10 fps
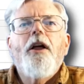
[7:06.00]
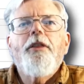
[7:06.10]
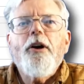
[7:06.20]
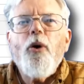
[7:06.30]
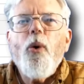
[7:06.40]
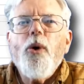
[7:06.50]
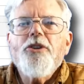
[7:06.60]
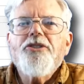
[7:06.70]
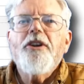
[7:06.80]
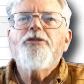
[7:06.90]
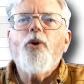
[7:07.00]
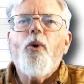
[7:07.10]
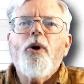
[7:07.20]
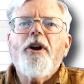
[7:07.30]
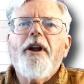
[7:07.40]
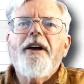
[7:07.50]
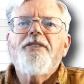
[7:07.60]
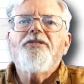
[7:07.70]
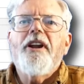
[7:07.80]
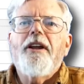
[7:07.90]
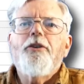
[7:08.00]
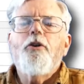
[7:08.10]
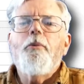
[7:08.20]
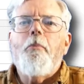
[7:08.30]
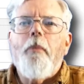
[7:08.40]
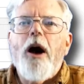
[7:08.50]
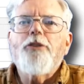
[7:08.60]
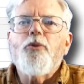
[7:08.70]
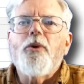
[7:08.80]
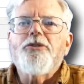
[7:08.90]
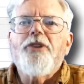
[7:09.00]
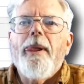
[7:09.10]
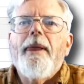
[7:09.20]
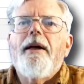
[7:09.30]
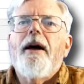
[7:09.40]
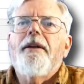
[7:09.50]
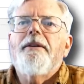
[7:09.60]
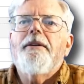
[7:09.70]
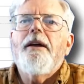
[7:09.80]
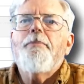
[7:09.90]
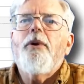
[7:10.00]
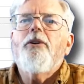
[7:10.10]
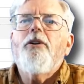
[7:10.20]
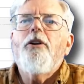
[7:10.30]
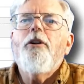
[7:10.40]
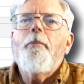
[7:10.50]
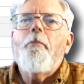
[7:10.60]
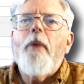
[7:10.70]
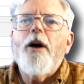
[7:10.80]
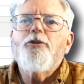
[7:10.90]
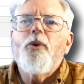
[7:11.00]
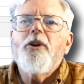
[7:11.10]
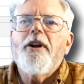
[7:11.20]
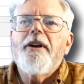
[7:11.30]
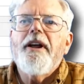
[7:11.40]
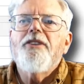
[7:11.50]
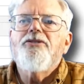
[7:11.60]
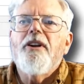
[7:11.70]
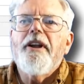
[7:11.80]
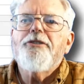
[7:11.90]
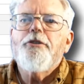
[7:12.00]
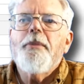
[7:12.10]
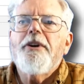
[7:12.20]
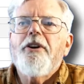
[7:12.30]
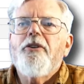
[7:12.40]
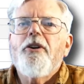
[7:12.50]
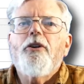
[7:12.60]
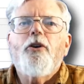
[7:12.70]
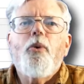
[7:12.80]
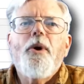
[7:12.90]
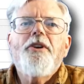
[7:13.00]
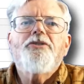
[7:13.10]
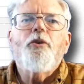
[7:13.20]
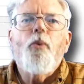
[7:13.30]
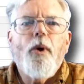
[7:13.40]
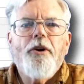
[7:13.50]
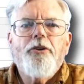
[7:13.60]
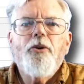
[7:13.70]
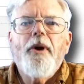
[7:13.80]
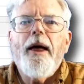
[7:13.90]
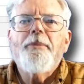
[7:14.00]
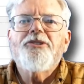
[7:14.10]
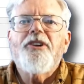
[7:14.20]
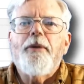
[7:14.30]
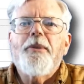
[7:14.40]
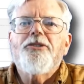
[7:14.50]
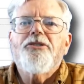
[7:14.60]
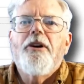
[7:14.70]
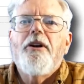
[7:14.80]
The course is organized into modules. A typical module contains the lecture material, quiz, and 1 or 2 lab assignments.